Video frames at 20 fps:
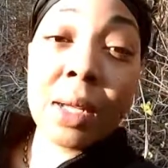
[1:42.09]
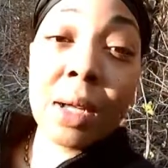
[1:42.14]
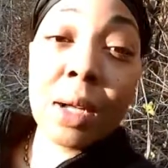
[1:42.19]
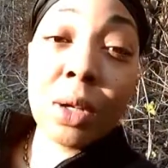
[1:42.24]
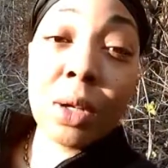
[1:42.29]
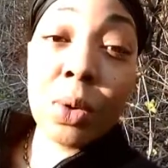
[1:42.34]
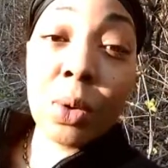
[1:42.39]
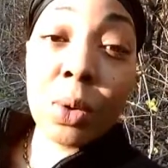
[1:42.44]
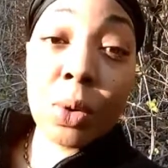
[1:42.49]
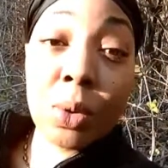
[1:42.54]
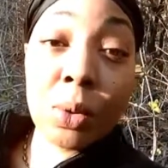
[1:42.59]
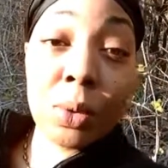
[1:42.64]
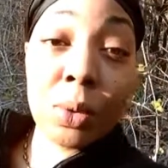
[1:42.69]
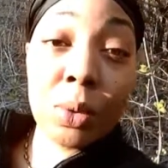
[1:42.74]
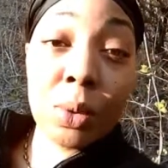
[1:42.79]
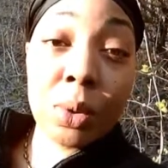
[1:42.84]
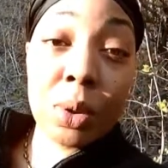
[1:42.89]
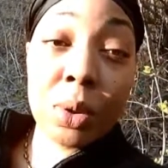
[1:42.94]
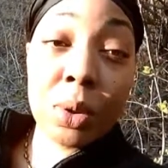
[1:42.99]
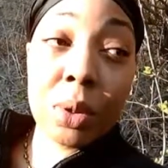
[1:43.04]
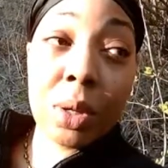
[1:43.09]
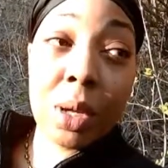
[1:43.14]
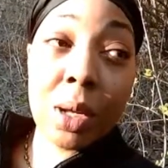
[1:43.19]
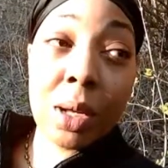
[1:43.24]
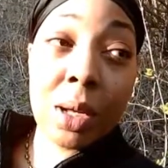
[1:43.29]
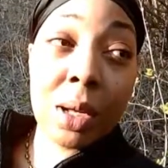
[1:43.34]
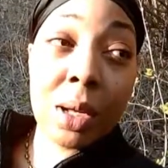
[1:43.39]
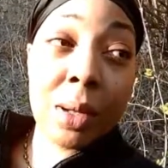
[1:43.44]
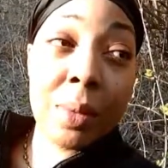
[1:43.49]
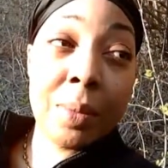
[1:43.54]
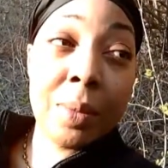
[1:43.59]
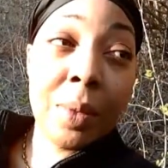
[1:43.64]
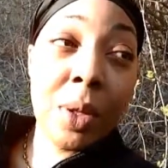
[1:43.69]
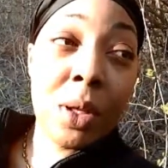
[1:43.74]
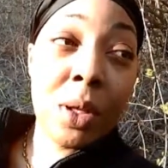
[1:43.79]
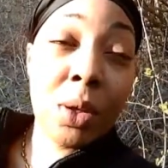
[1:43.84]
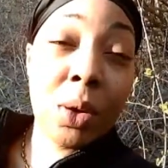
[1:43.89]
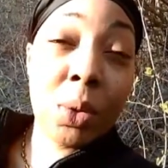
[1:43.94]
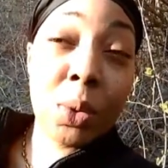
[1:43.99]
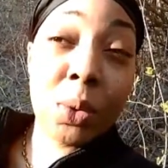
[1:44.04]
a coconut
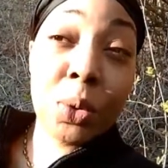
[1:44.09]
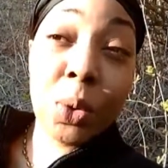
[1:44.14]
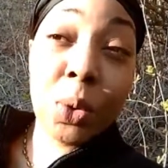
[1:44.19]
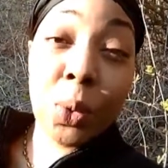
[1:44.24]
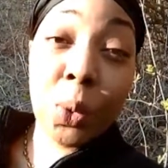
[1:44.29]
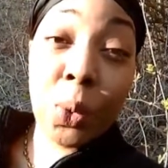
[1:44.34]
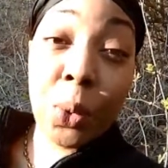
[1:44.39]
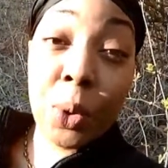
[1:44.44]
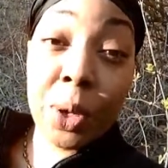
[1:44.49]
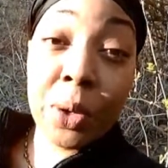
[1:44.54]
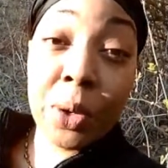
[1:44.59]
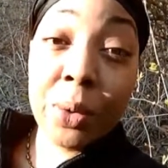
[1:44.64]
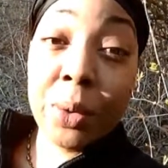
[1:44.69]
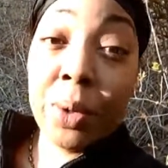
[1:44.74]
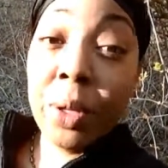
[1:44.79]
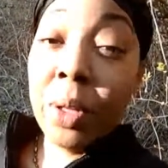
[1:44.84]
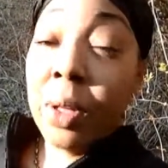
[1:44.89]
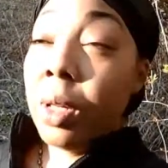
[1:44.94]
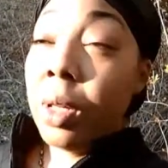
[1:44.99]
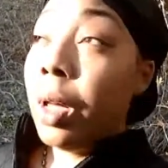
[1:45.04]
oil,